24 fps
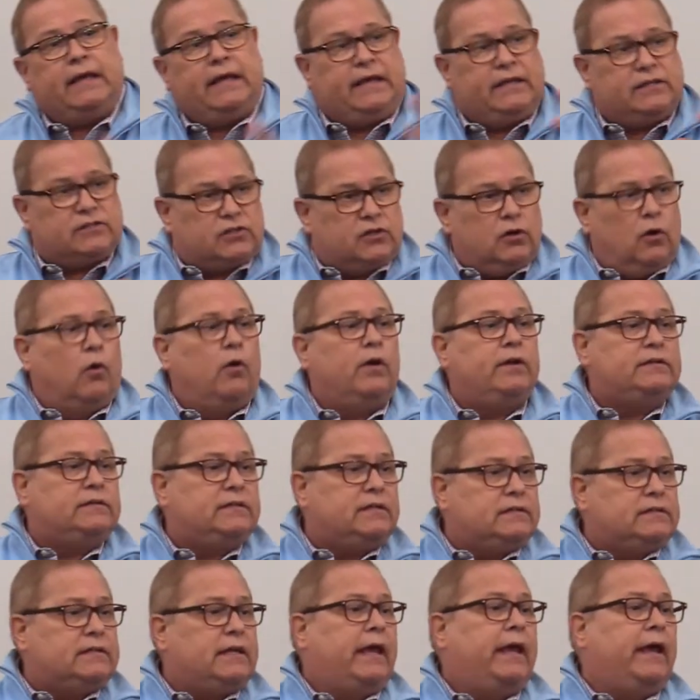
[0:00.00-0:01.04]
he's going
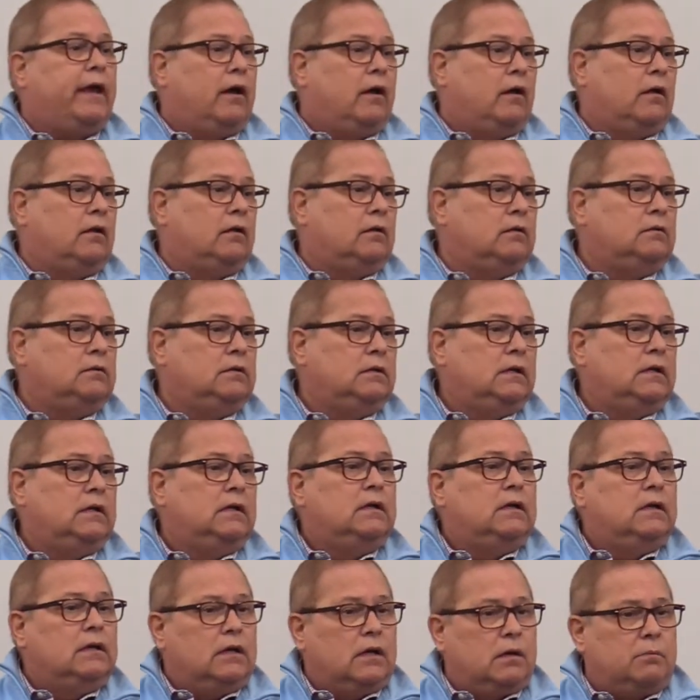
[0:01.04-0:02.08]
to tell
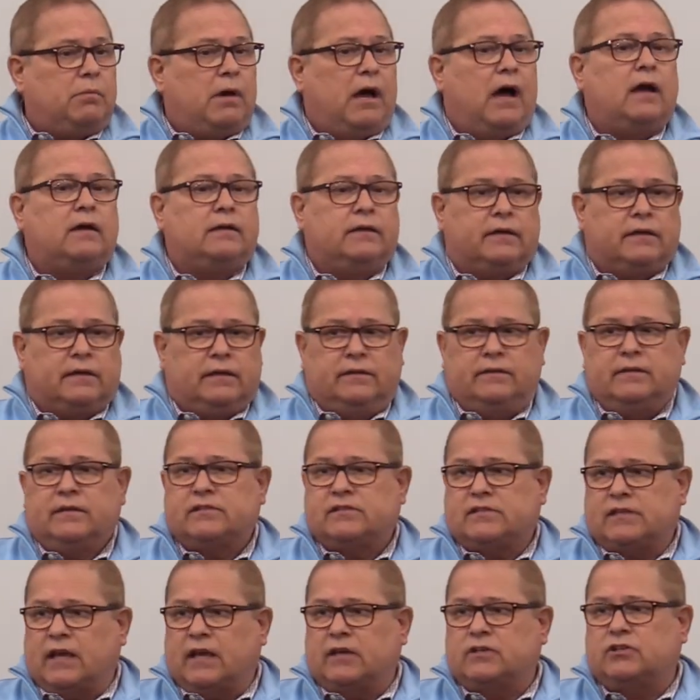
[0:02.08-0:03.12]
Habakkuk in
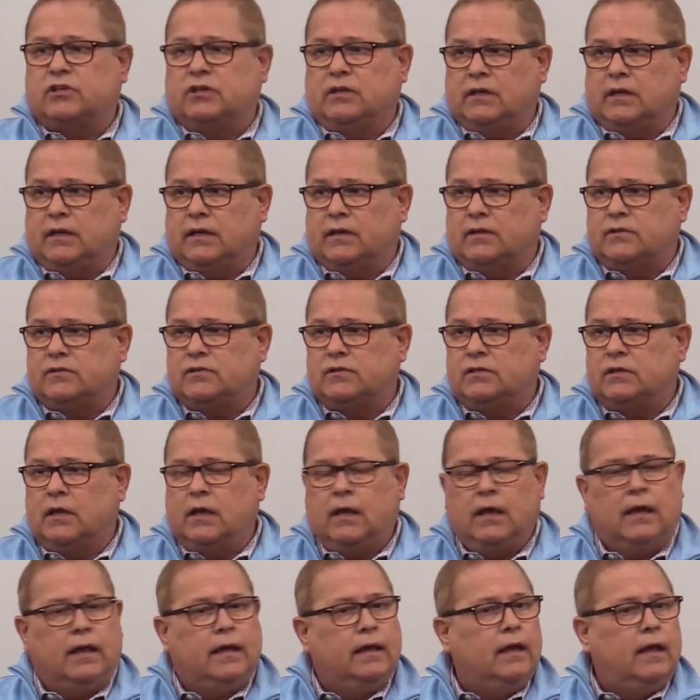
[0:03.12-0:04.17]
this section is,
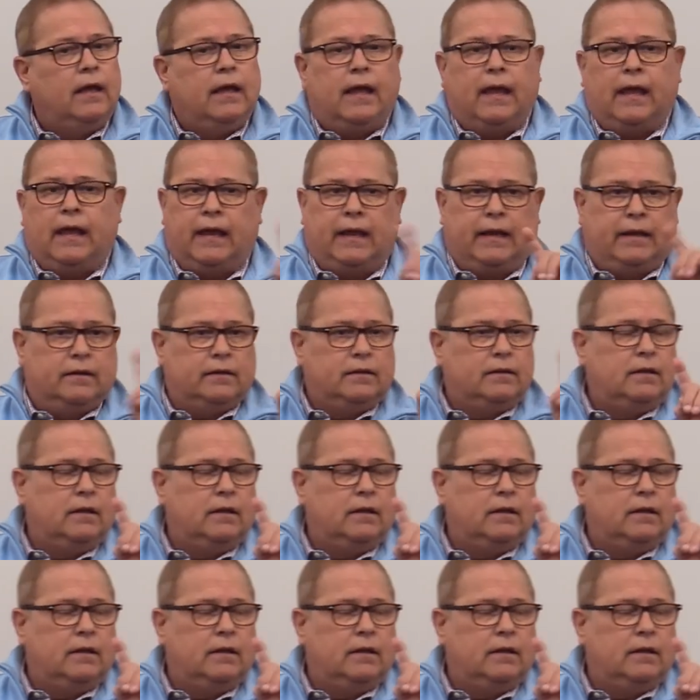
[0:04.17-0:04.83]
hey,